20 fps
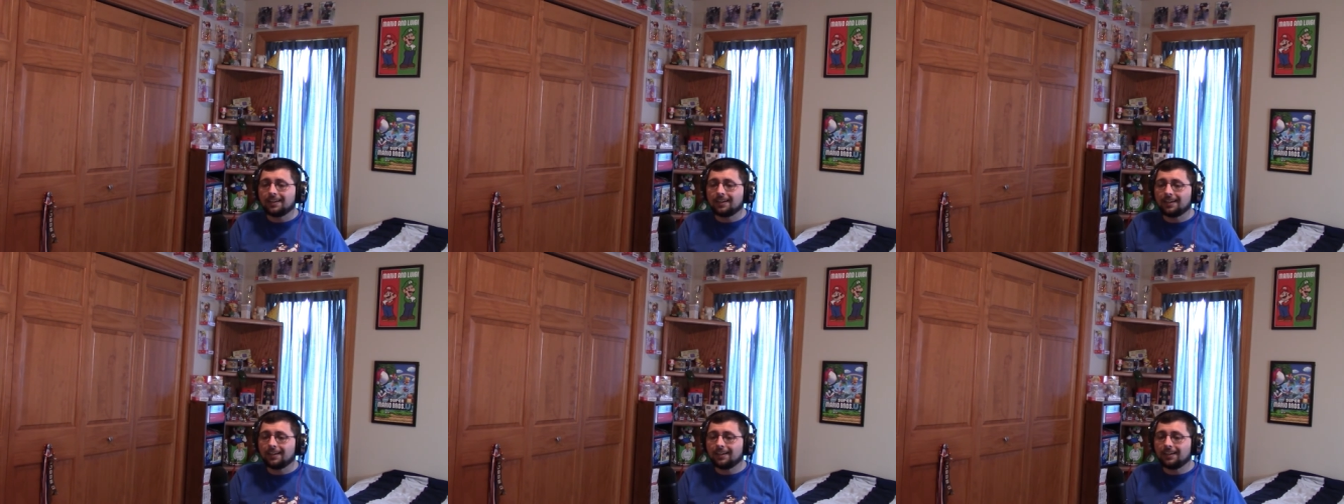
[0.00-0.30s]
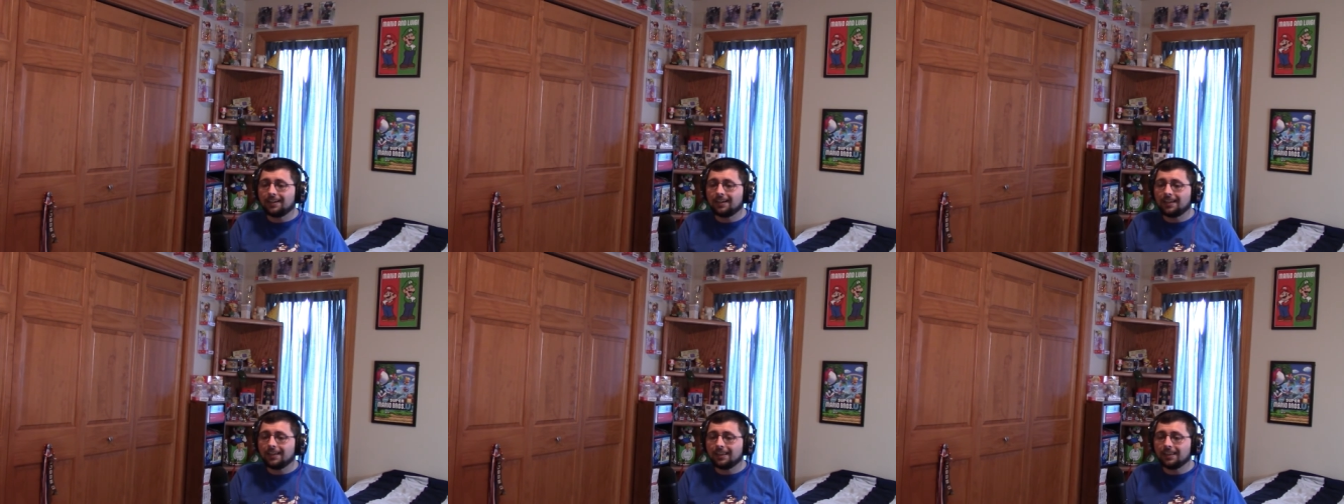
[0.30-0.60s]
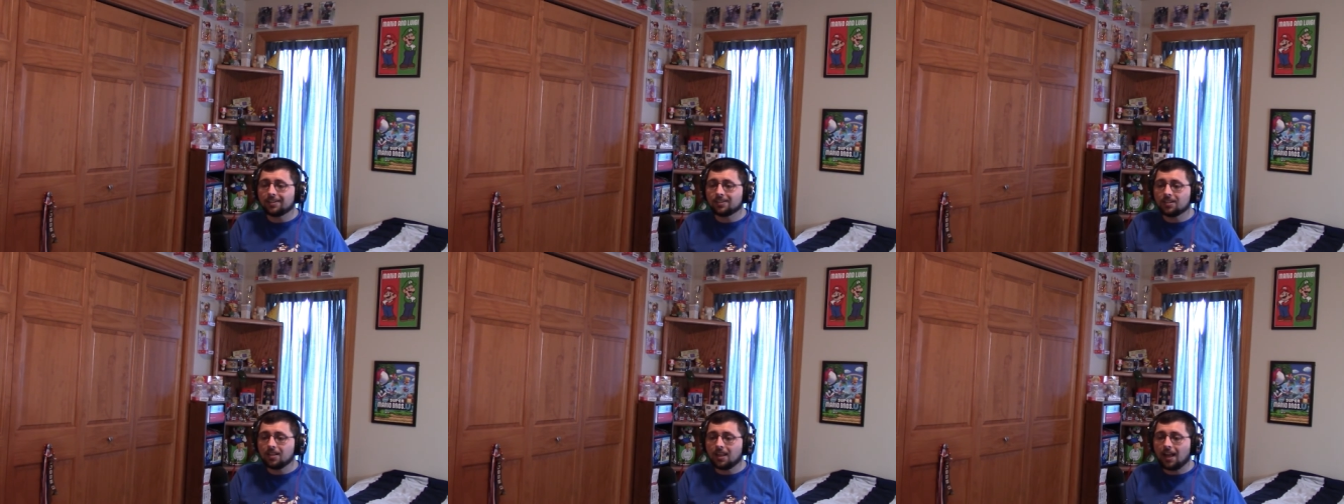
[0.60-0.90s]

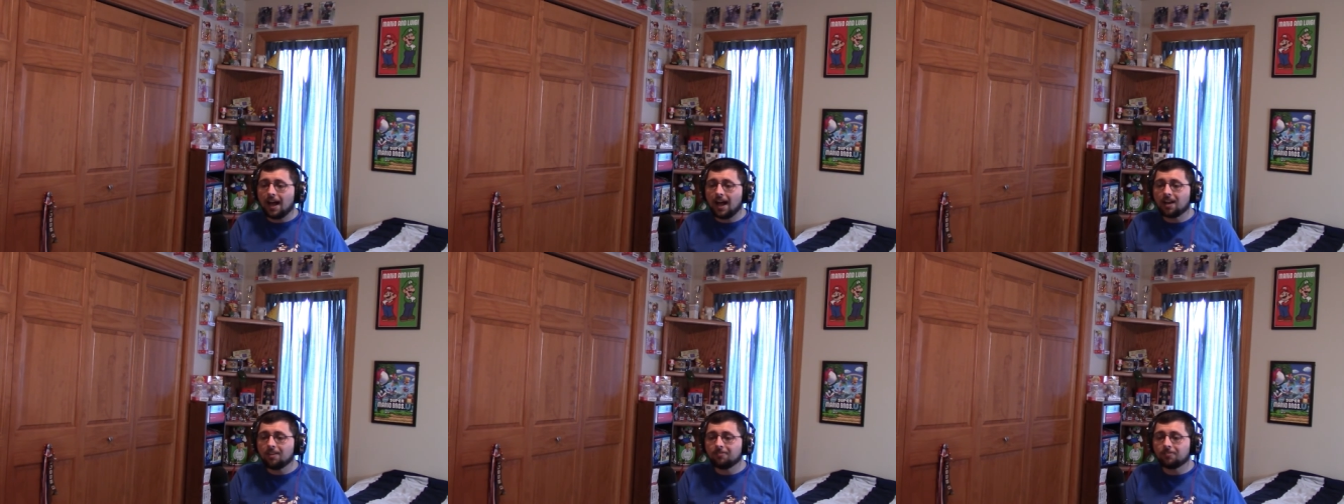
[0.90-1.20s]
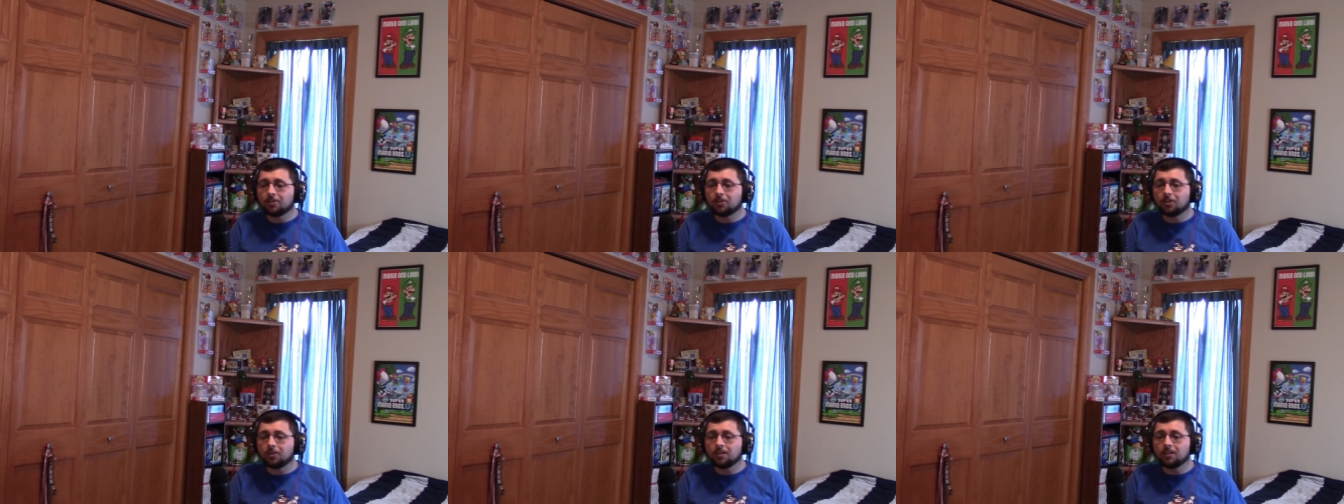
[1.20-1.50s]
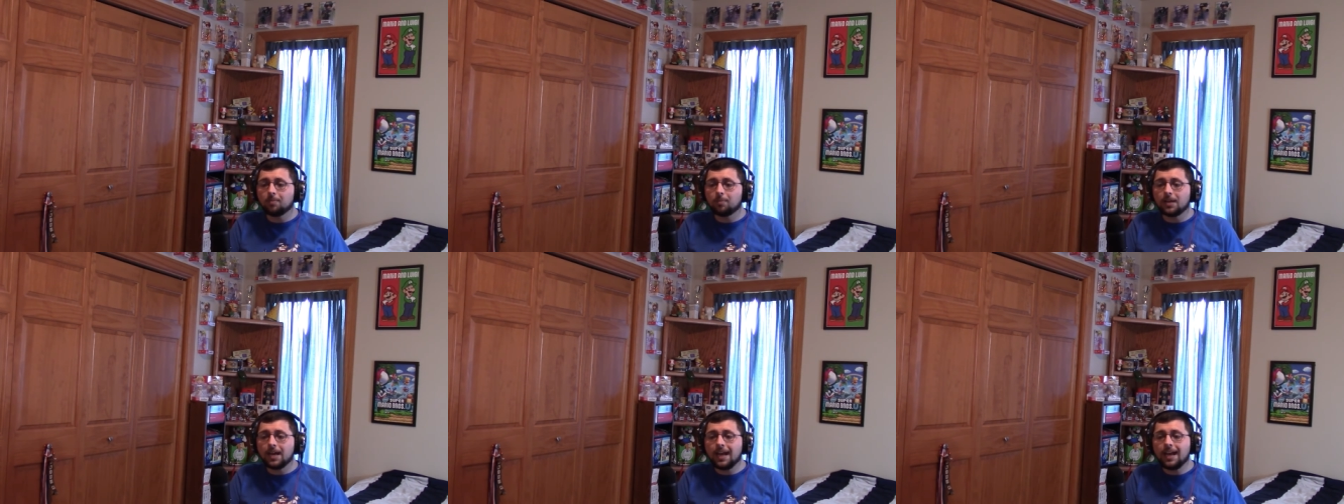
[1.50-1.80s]
There's a lot of
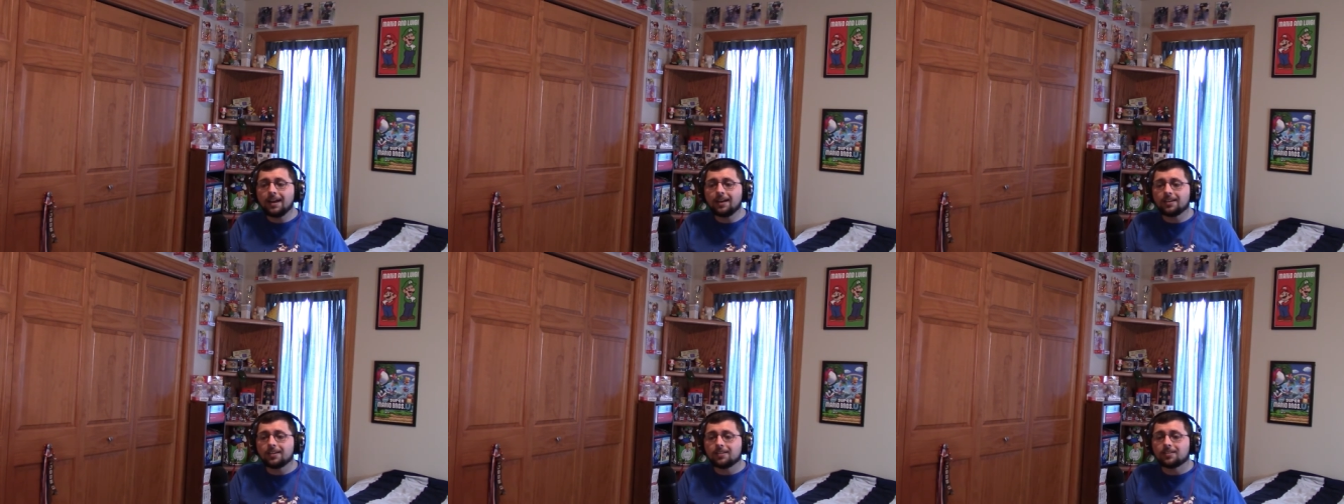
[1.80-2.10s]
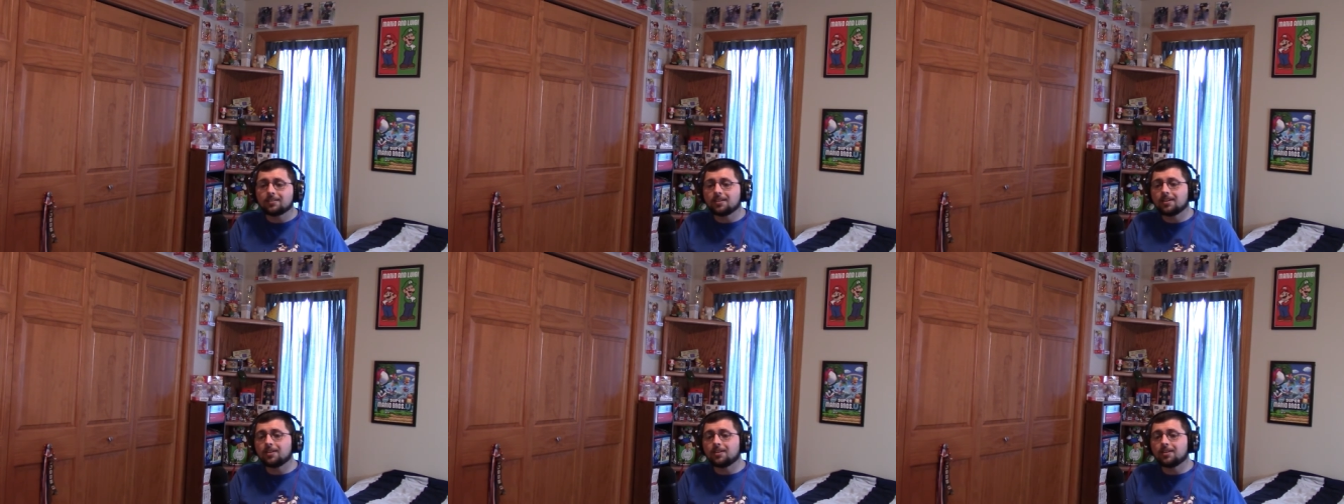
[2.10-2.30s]
golden bananas.